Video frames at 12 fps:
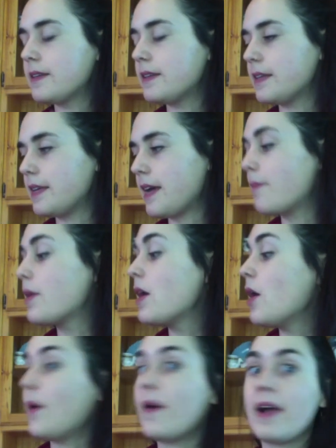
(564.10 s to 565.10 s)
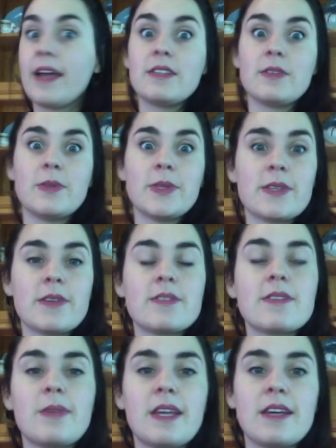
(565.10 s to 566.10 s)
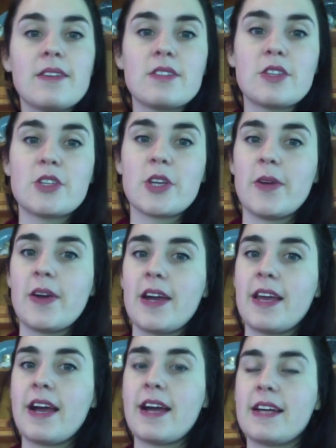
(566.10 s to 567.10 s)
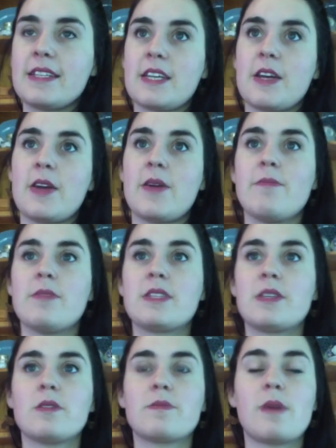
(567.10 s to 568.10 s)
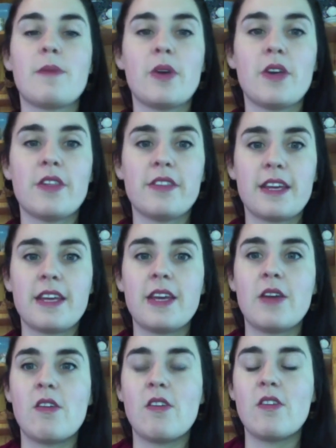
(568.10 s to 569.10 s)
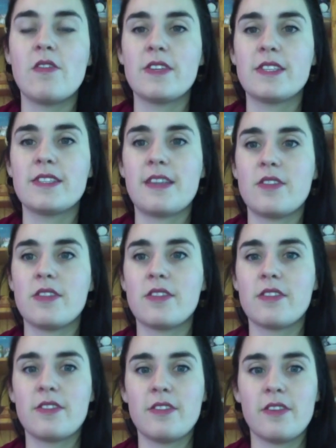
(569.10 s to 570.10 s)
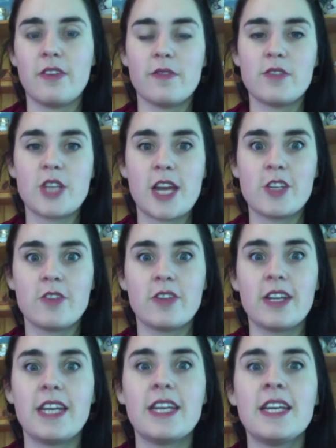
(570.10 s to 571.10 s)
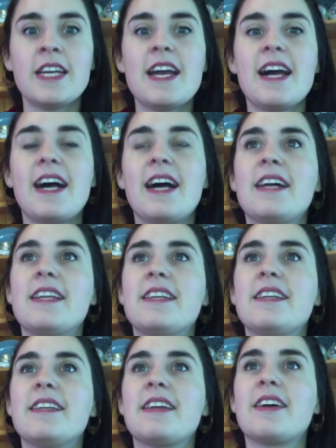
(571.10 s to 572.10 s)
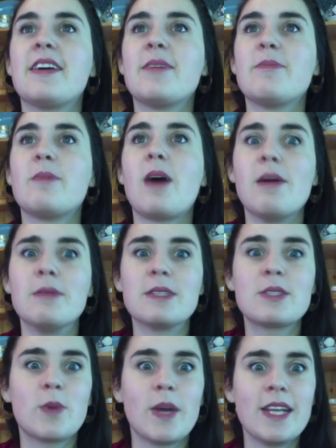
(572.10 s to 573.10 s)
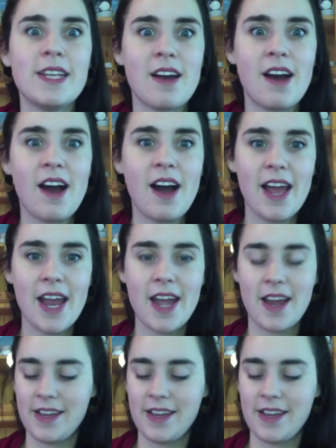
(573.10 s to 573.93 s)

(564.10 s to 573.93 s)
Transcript: Yeah. Oh, I had also something else to show you. I had, so it was my birthday on the 7th of January, and I was 29,